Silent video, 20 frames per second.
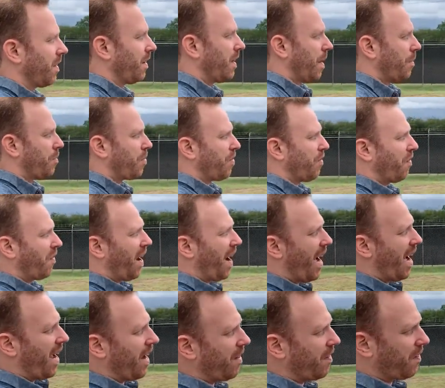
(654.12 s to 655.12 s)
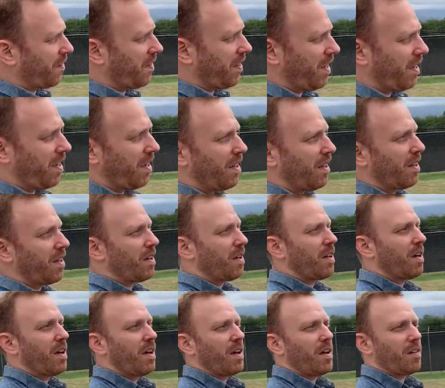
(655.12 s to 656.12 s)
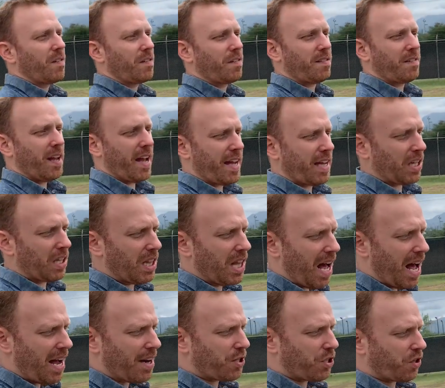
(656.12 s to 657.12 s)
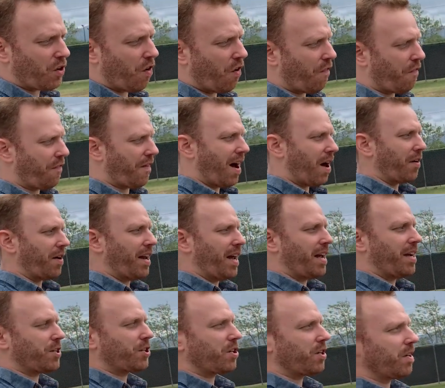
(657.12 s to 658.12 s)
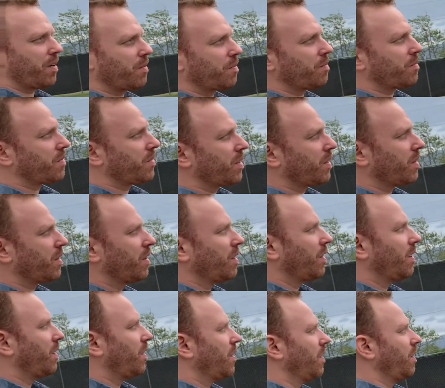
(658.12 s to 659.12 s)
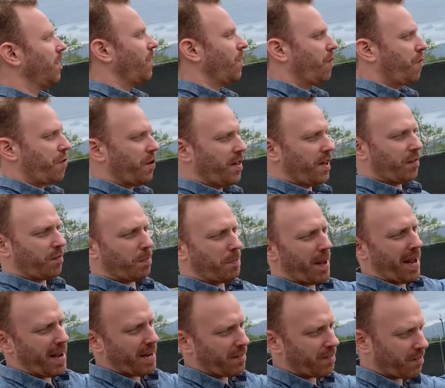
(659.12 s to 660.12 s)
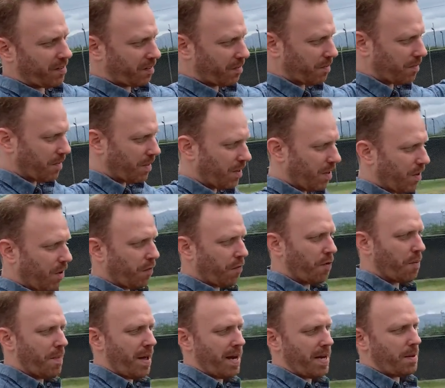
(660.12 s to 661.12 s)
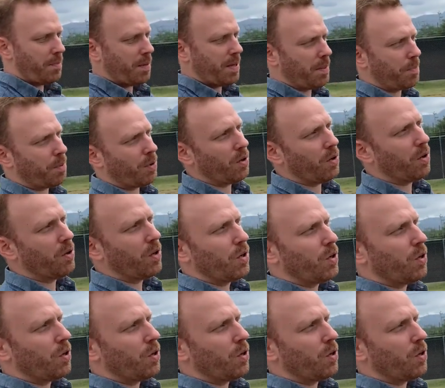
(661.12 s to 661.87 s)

that provides the psychological foundation for this base, for many people